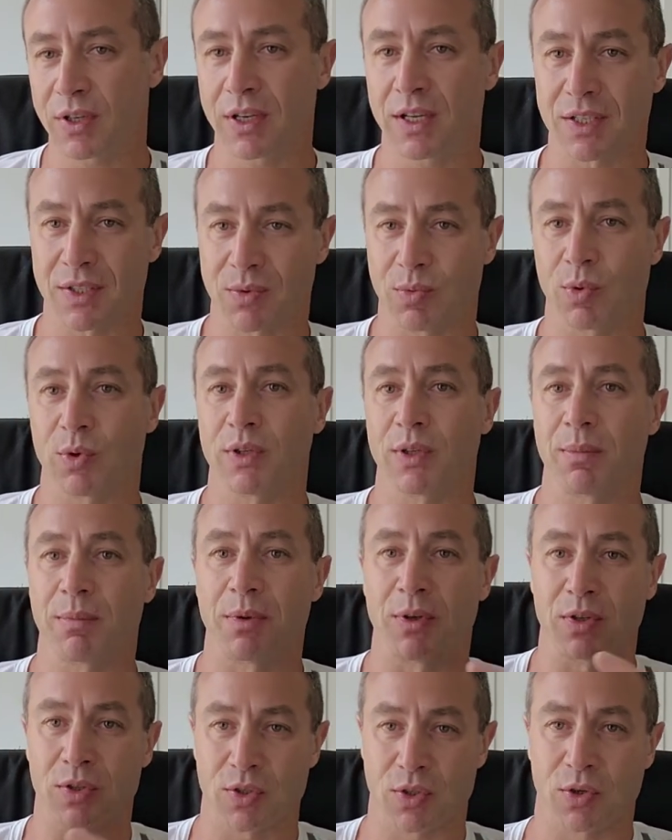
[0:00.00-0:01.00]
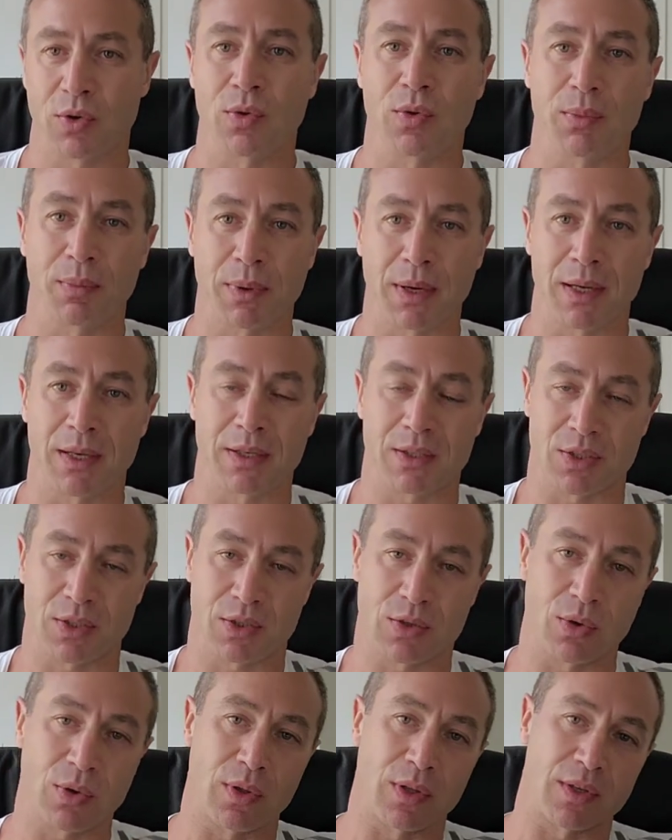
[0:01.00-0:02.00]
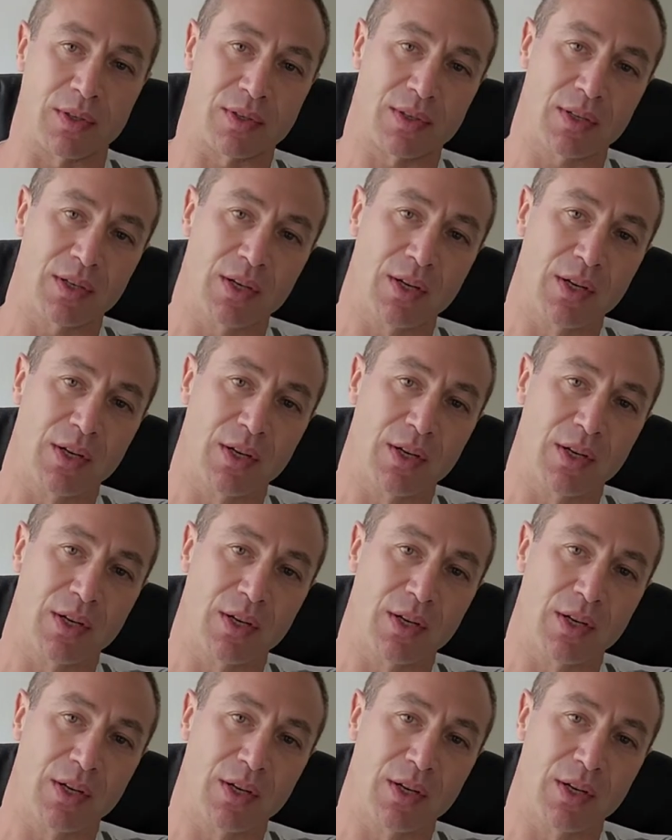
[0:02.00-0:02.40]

It's what I've been told by installers.